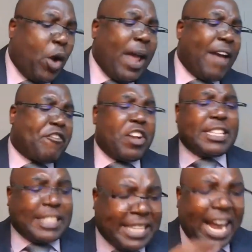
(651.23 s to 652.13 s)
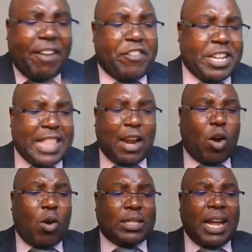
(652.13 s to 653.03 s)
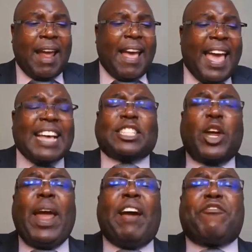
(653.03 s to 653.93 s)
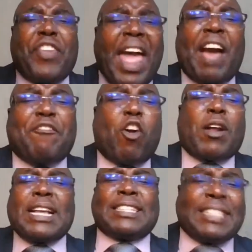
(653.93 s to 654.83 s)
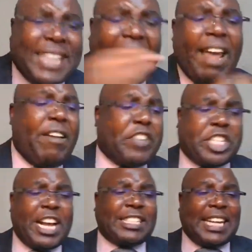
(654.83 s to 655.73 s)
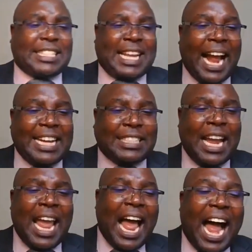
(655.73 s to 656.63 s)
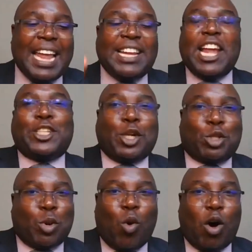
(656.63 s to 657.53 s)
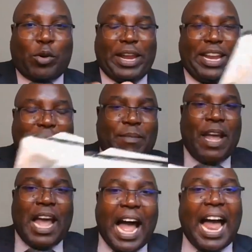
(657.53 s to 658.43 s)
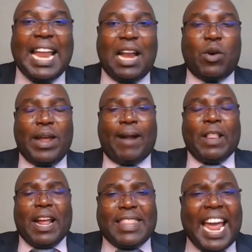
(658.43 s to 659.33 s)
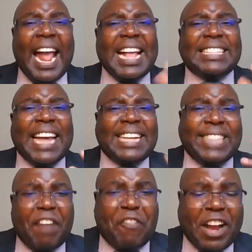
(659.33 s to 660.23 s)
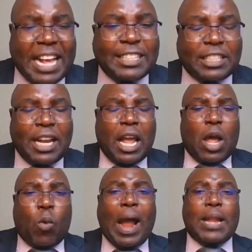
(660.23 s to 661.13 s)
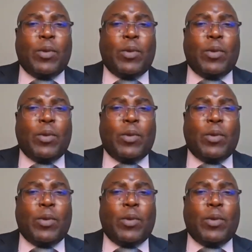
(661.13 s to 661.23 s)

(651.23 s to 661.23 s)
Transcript: you have received the Lord, as you have therefore received Jesus Christ, I need you to walk in Him. Hallelujah. There is a difference when